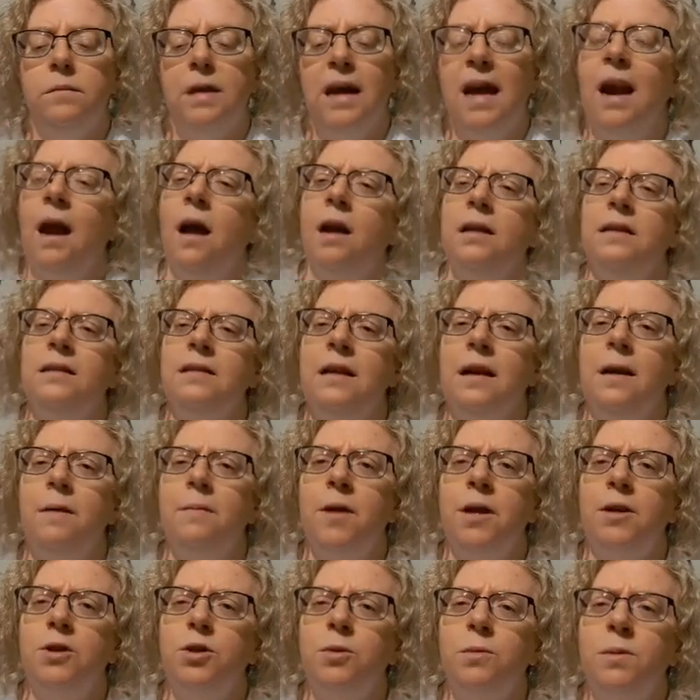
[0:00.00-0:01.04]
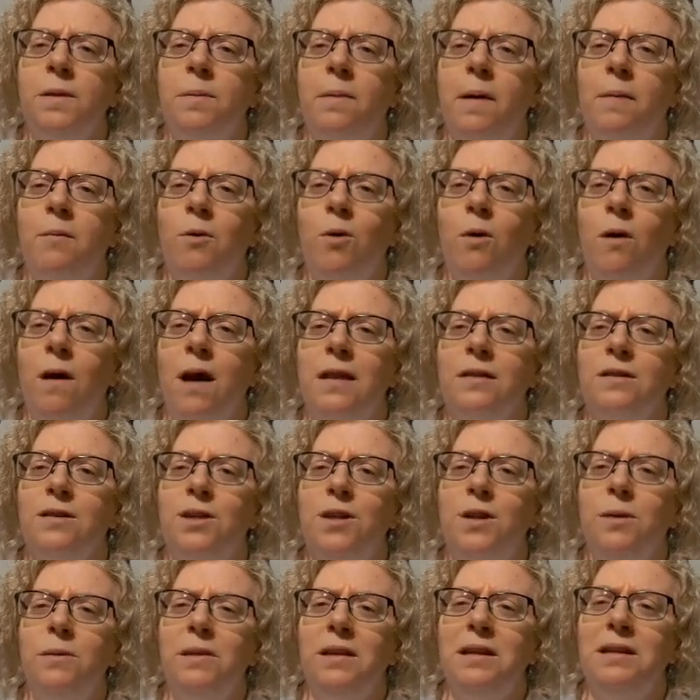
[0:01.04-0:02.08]
and honestly, I'm not sure what the Bible quote has to
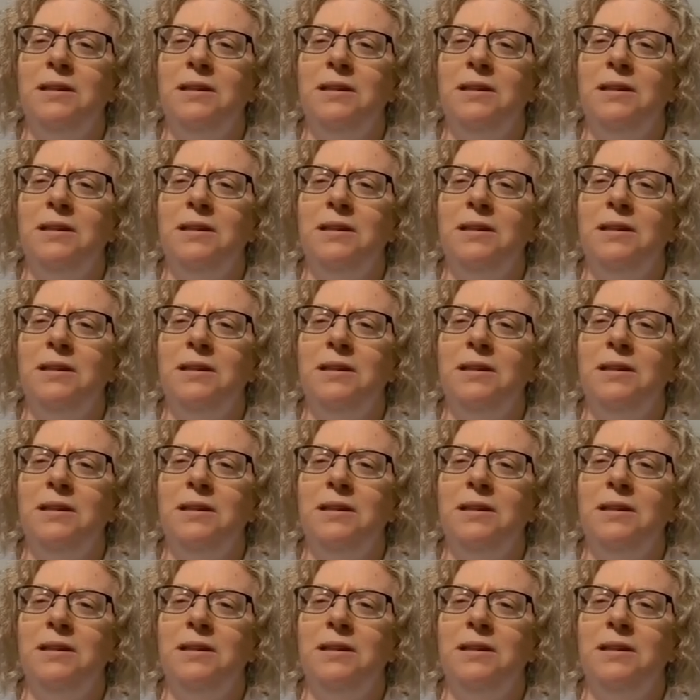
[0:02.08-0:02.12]
do with